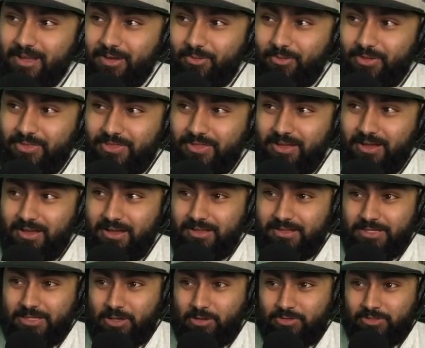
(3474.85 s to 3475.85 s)
with
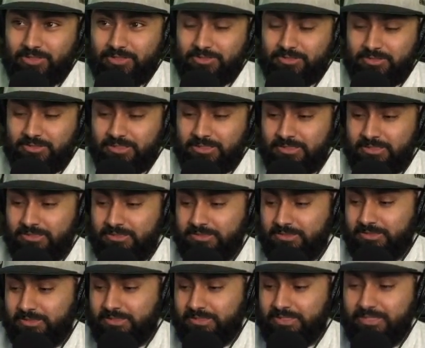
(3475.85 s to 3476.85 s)
the
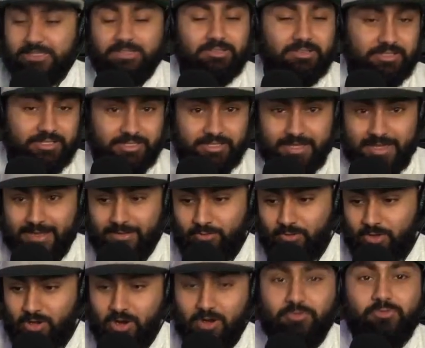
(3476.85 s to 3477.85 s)
healing and
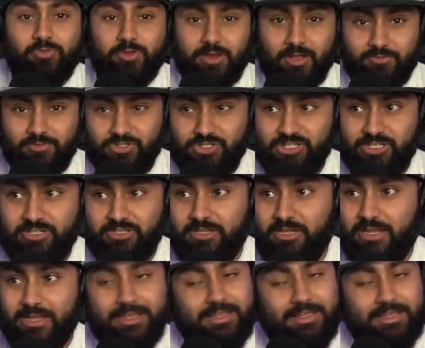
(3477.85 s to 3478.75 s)
recovery of his chin,